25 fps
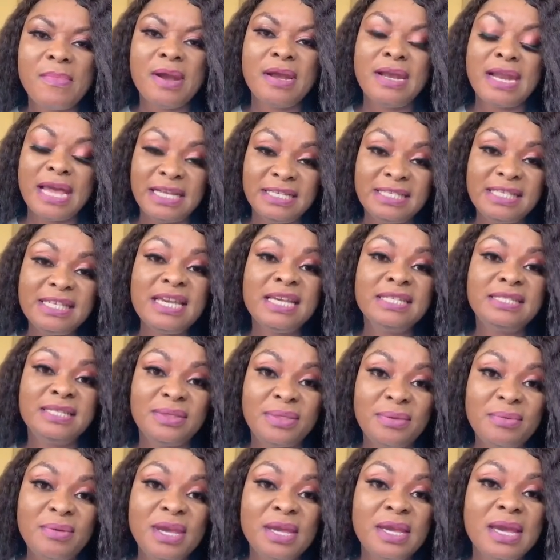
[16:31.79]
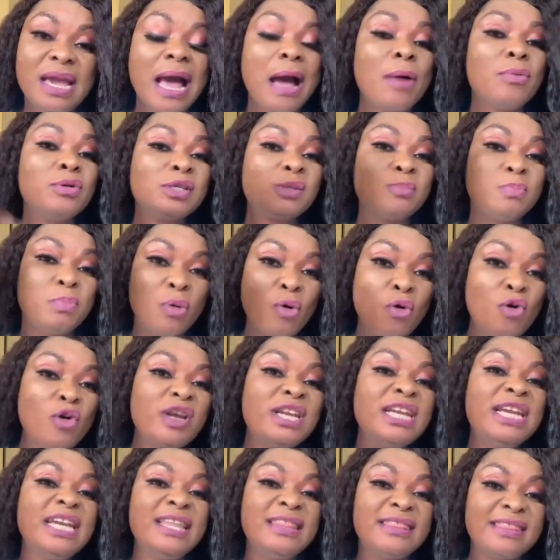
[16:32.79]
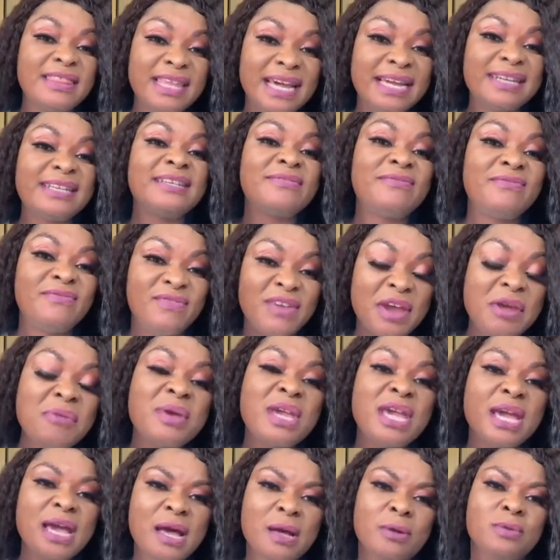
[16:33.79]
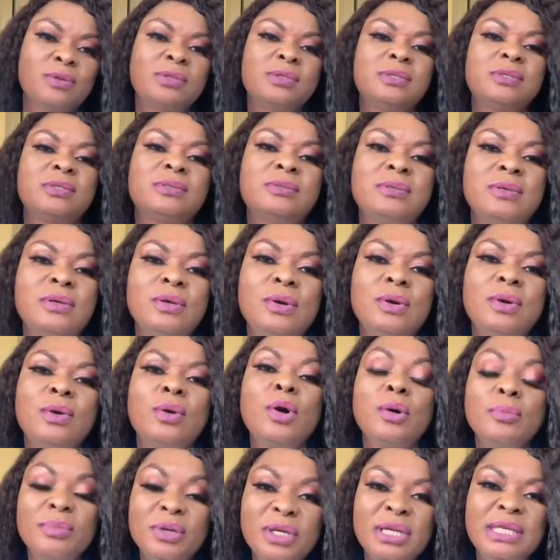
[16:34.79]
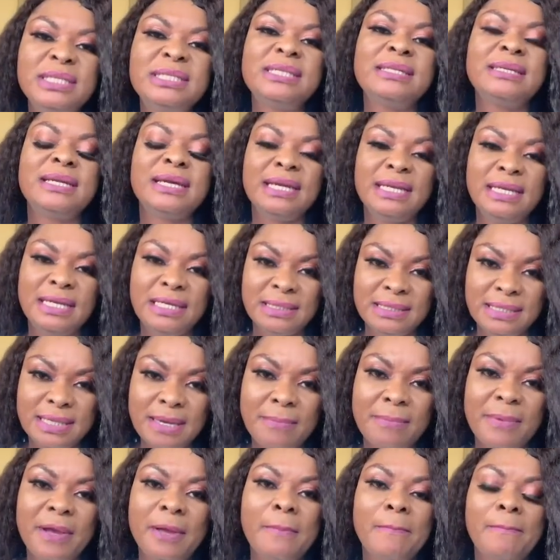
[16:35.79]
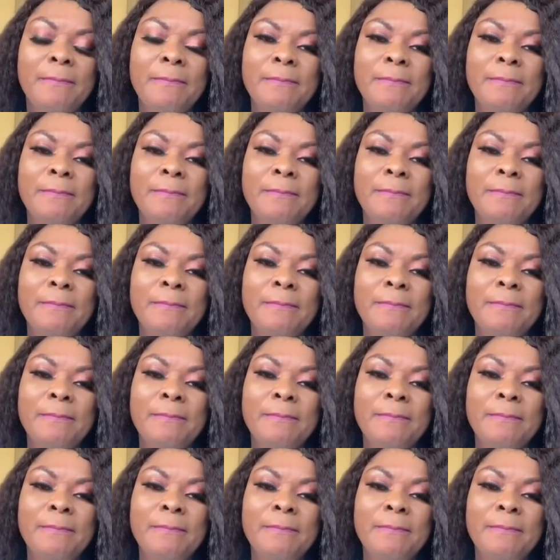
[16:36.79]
1983, I was born in that very house, Community 9 in Tema.